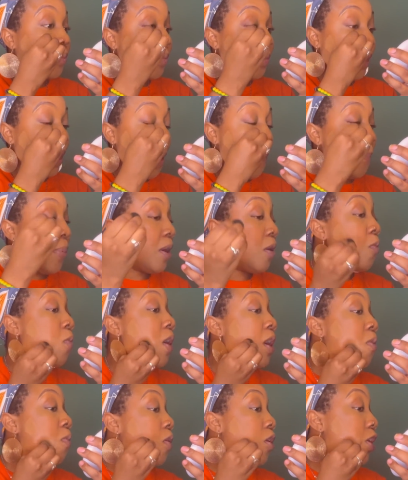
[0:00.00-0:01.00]
But
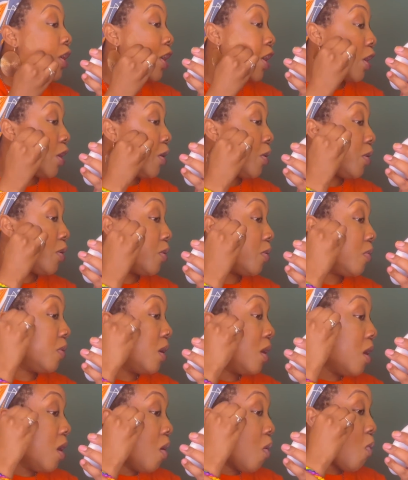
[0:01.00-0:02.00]
where were you
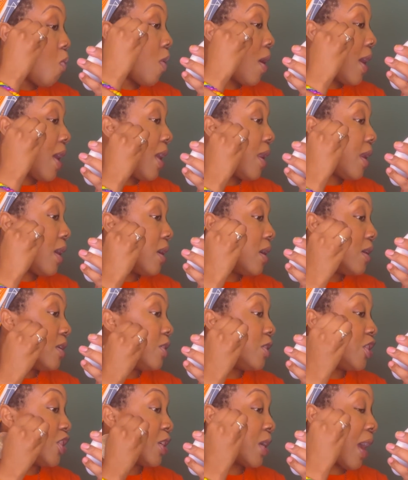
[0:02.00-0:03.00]
when
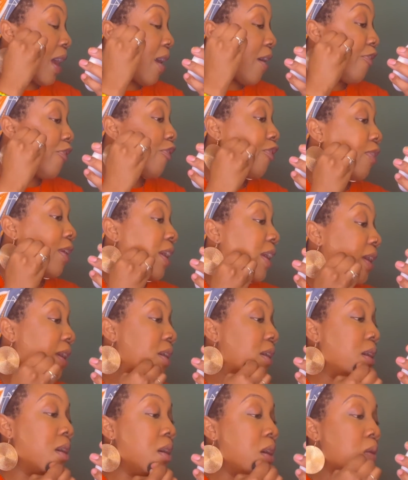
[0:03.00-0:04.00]

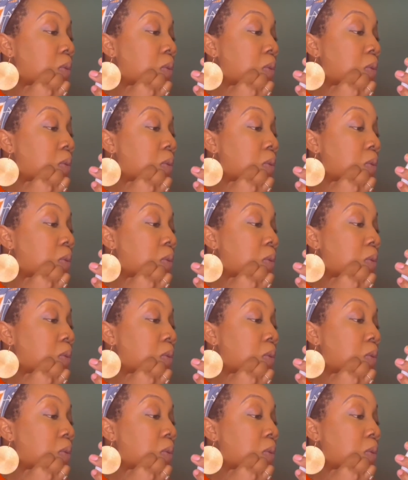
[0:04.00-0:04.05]
Jeffree